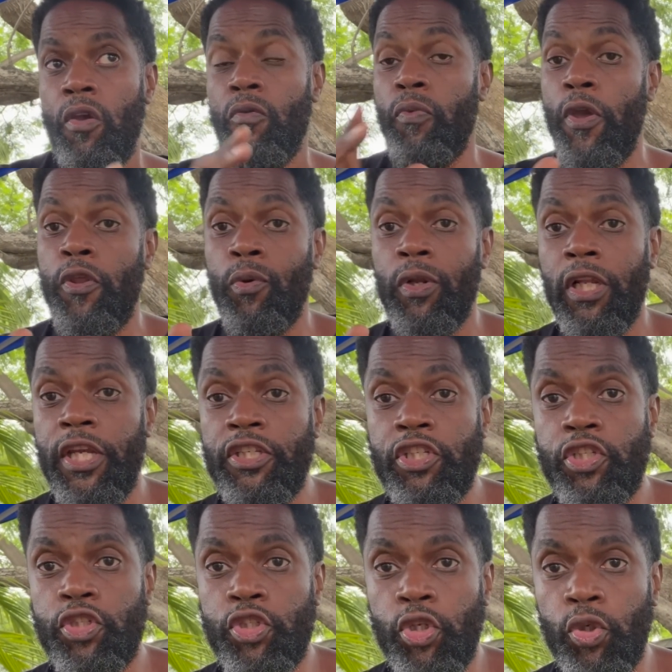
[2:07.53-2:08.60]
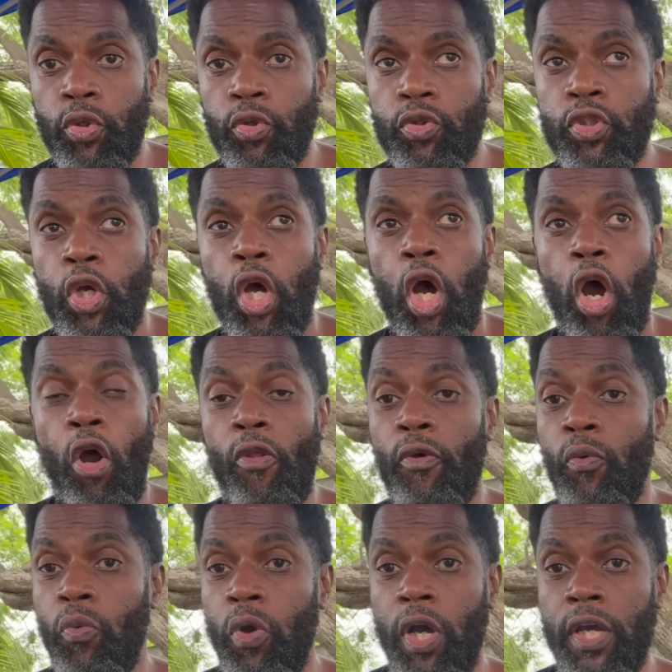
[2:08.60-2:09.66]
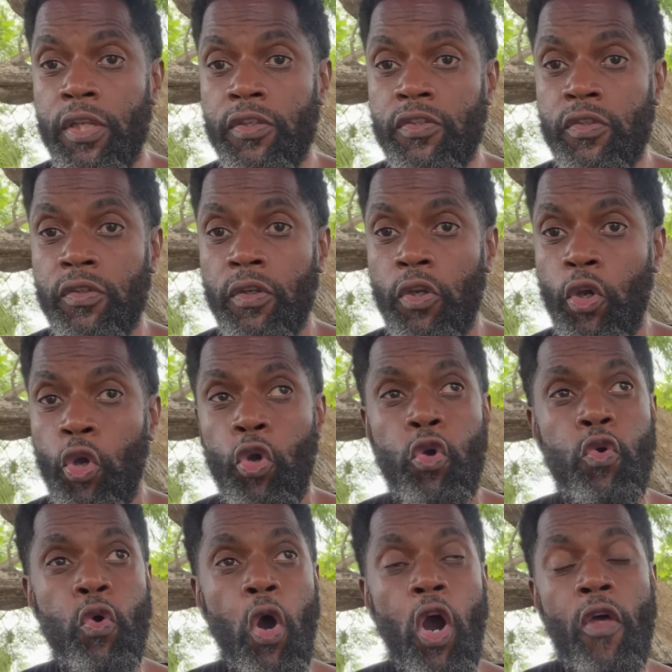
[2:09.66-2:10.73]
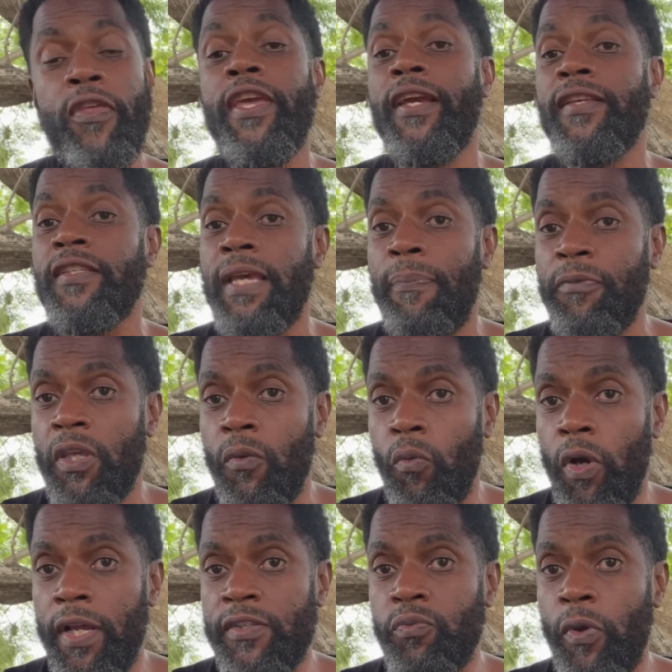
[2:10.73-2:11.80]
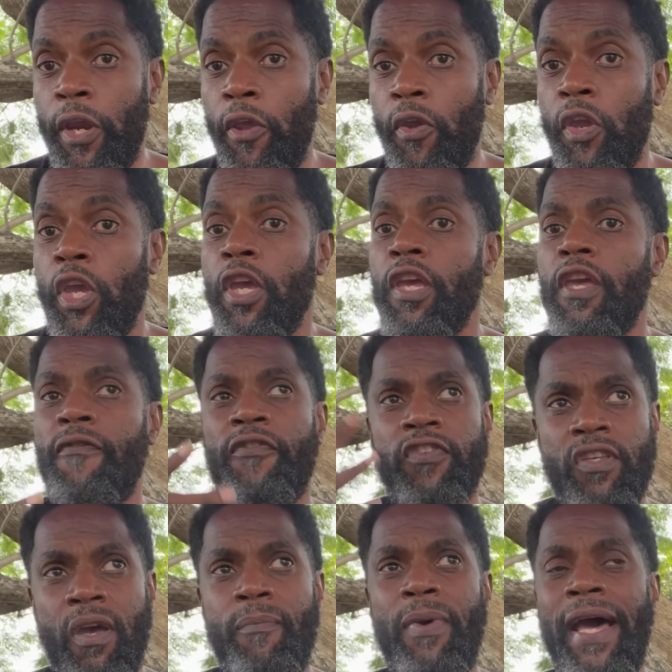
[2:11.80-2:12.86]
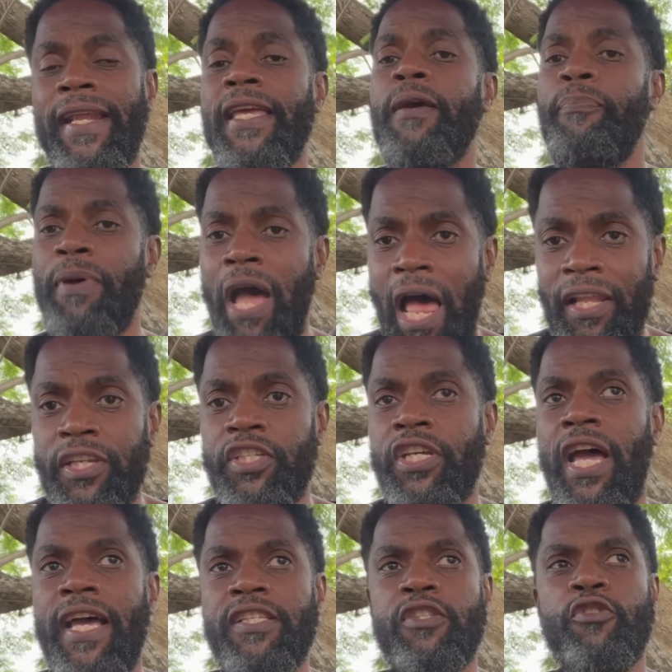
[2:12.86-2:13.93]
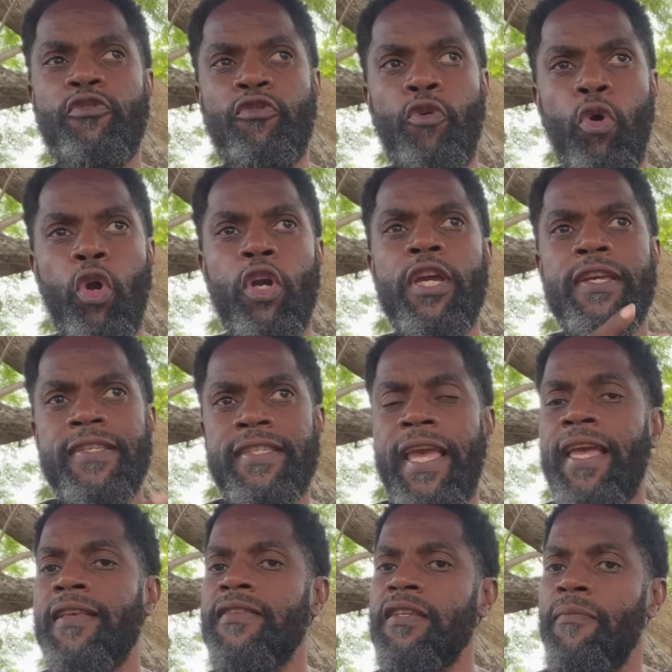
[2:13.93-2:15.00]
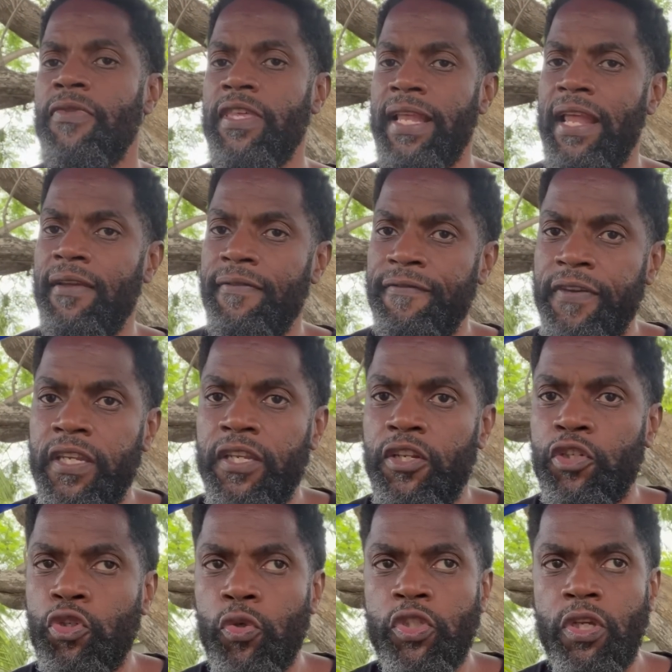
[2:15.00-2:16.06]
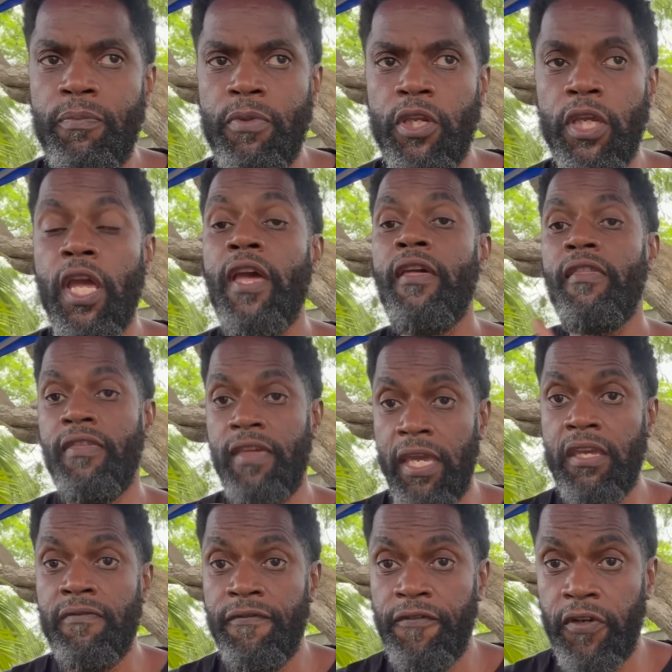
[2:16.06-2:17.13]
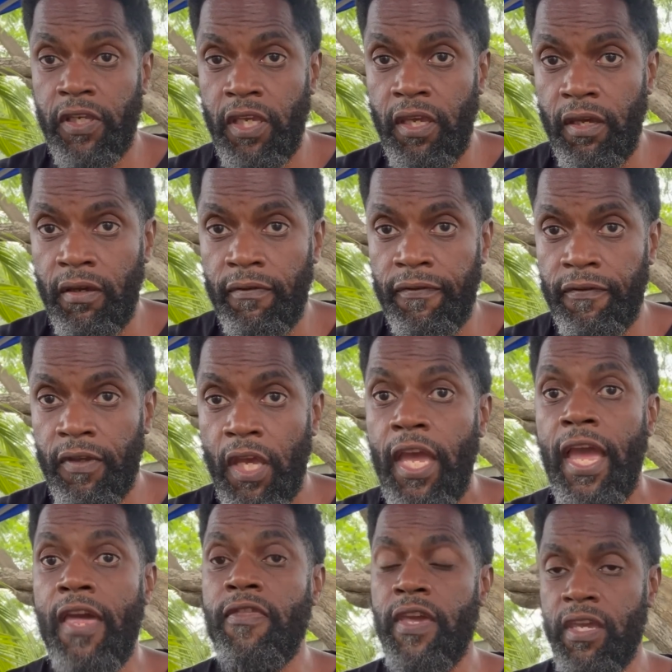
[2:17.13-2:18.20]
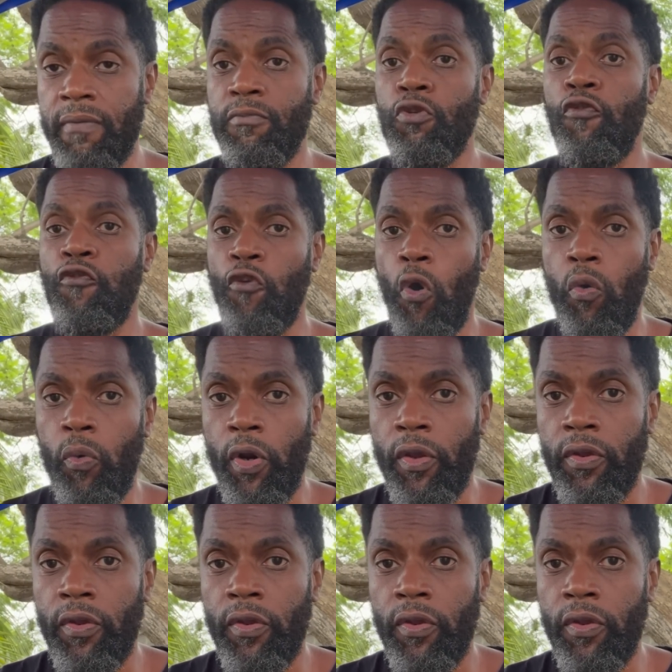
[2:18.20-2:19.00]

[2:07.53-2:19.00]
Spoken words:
Where the religious Jews are the ones who are the accepting ones, where if somebody apologizes for saying something that offended the Jewish community, they can forgive and they can move forward.